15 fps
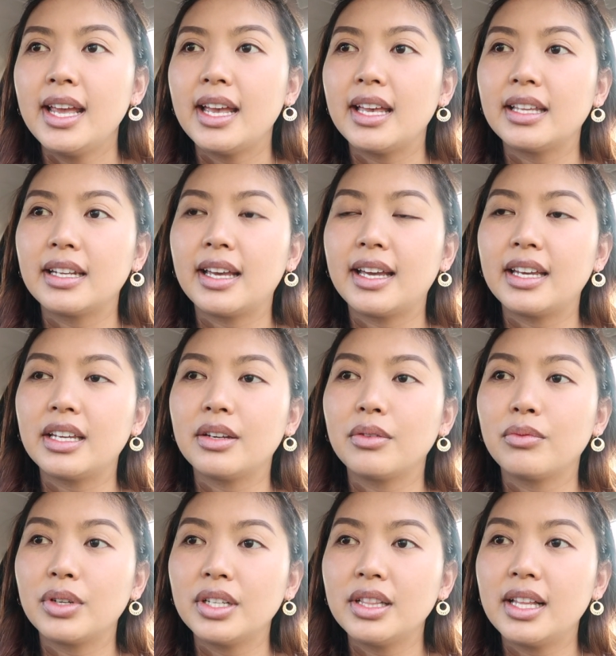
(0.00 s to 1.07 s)
And I
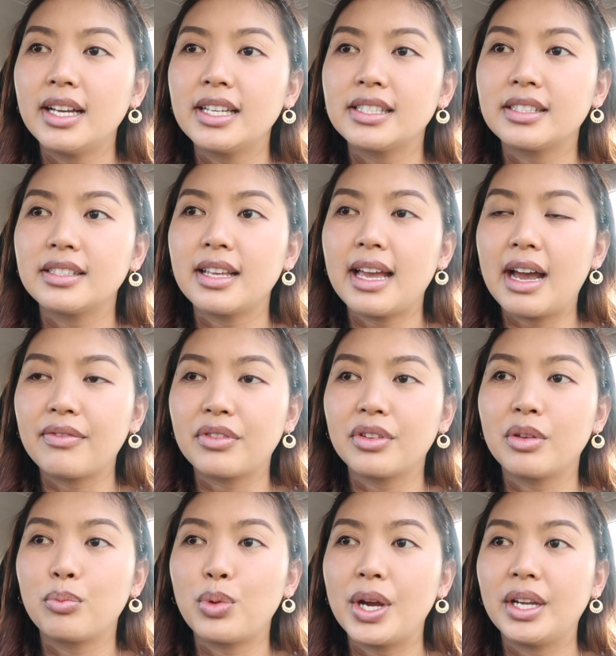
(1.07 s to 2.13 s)
realized after
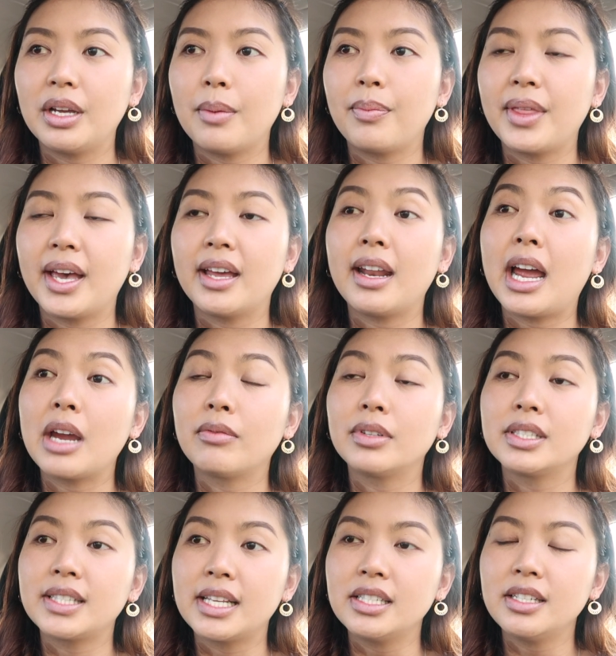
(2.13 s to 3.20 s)
the breakup that I
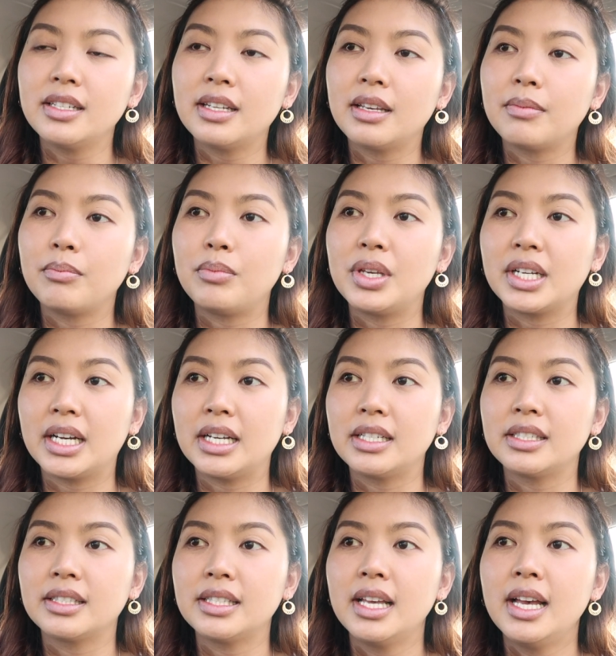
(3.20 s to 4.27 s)
resented him
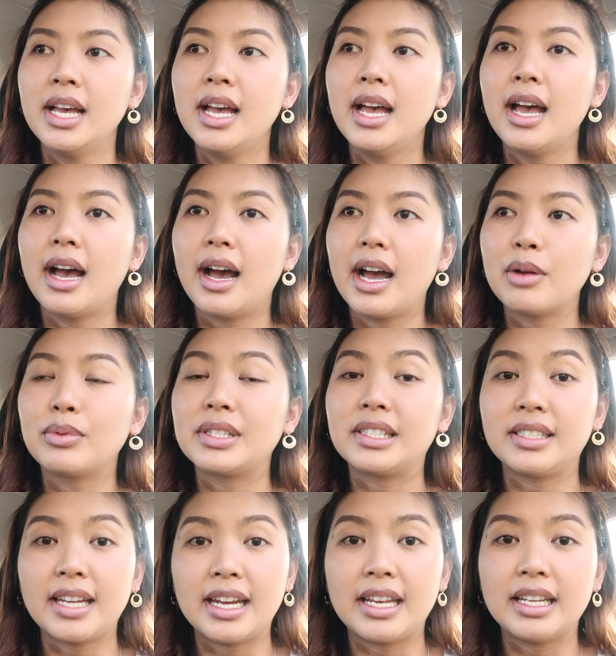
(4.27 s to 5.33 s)
because I was
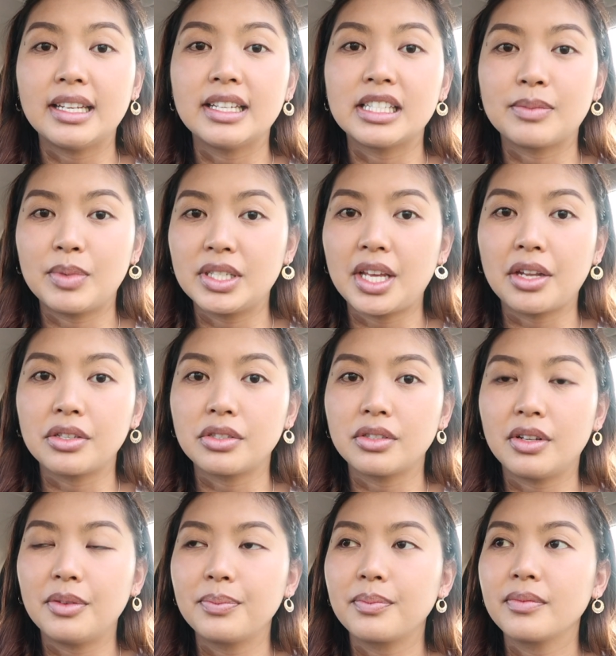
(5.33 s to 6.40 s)
dating his
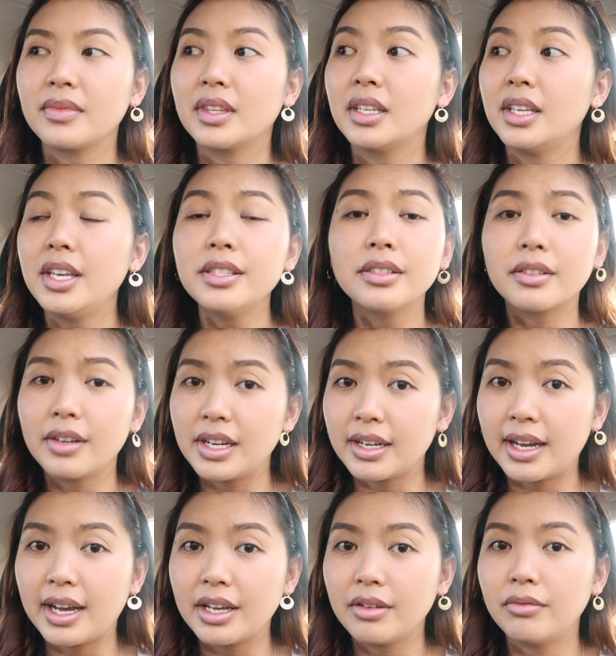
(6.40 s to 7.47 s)
potential. He's a great
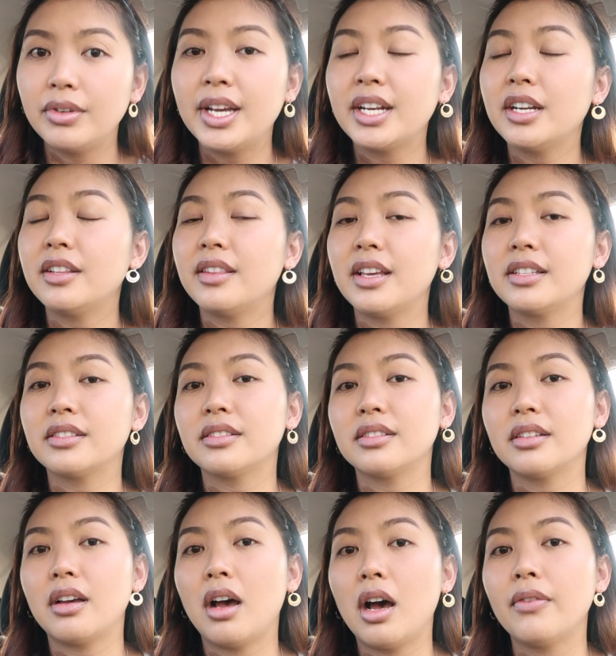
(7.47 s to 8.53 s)
guy. We ended things
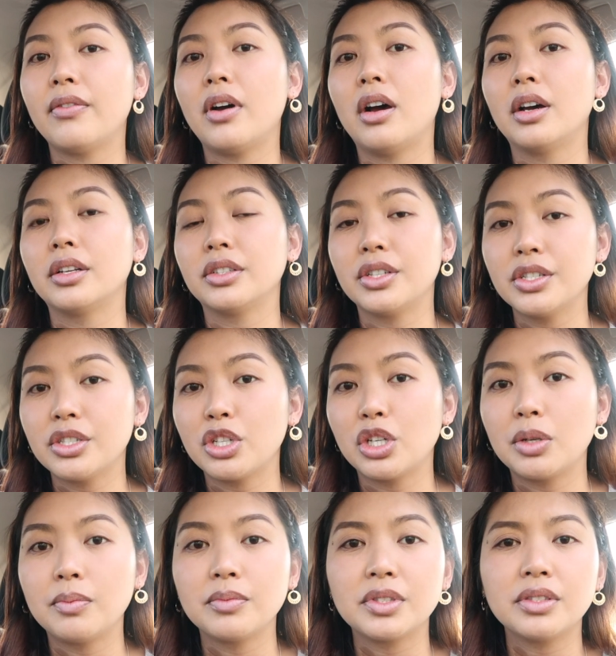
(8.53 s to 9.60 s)
off on good
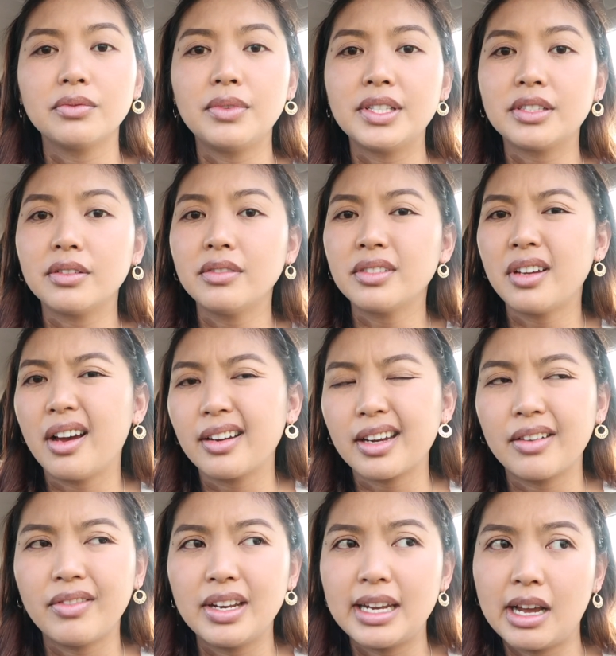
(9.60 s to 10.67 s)
terms. We still talk
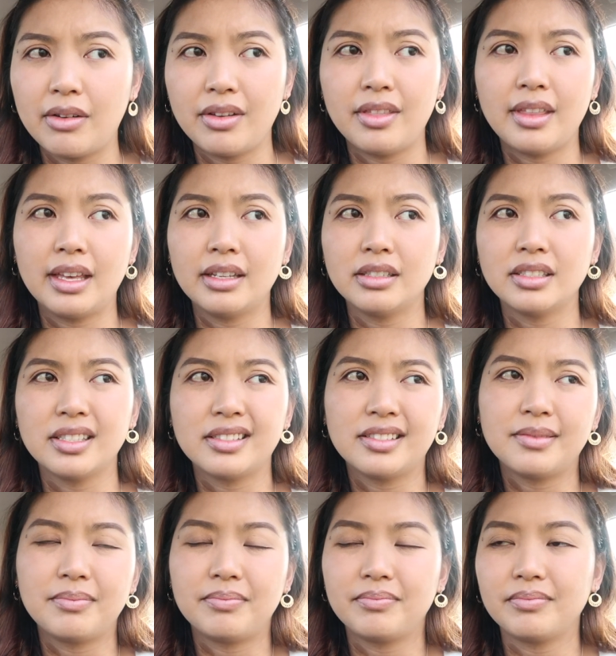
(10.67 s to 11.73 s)
every now and then,
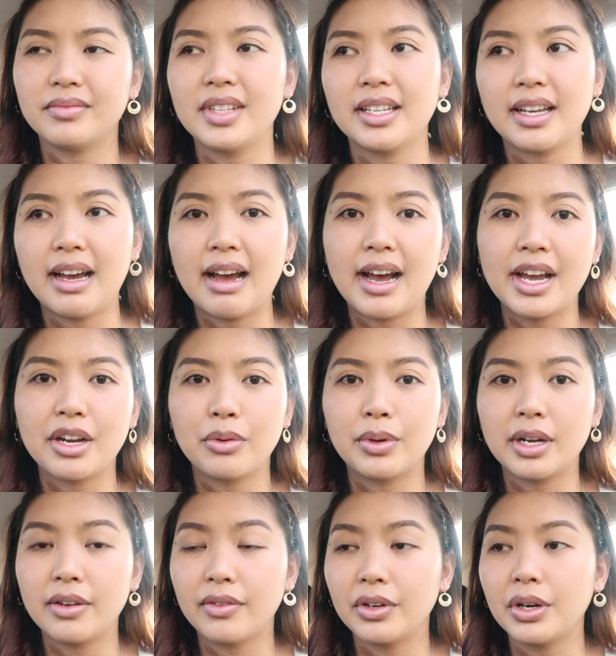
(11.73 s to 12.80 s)
just like a hi or
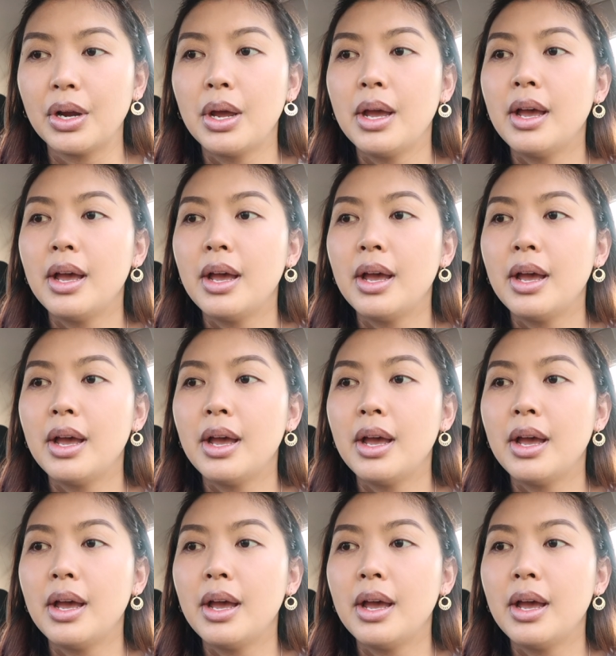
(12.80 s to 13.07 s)
whatever.